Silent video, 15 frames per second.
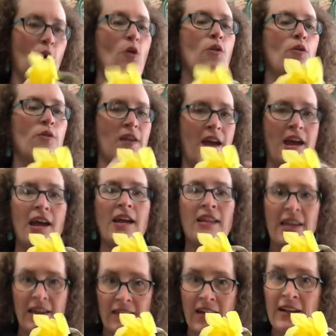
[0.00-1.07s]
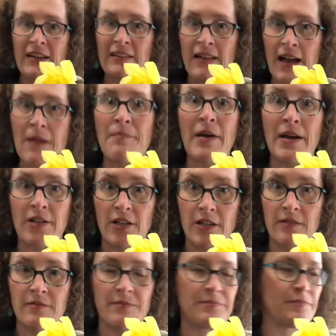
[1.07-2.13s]
Oh yeah, I like that a lot better.
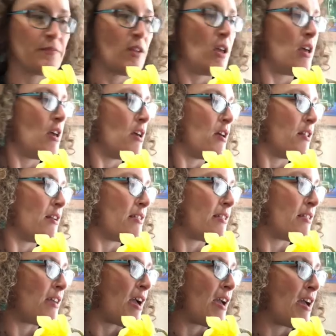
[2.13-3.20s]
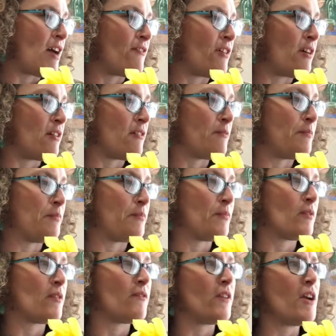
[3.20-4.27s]
Let's see, I have a
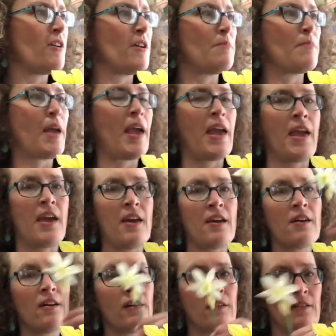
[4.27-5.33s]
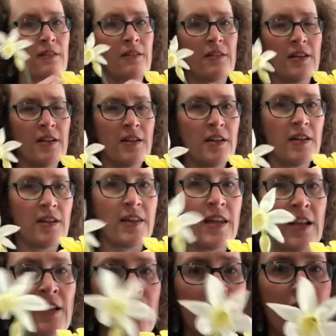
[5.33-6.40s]
very pale
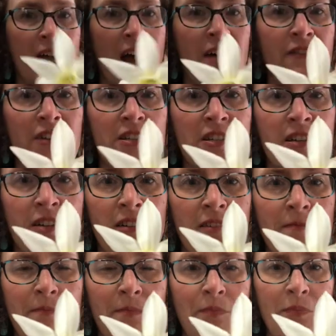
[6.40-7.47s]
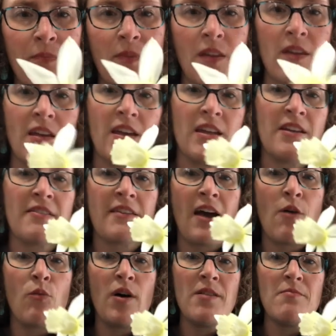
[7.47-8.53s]
yellow daffodil and it's
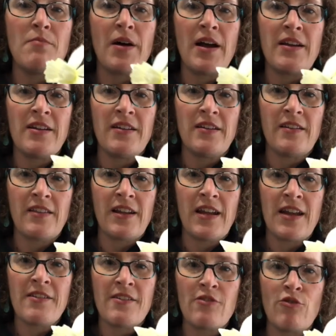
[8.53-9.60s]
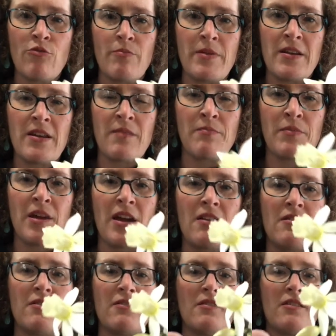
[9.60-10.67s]
got one bud that hasn't opened up yet.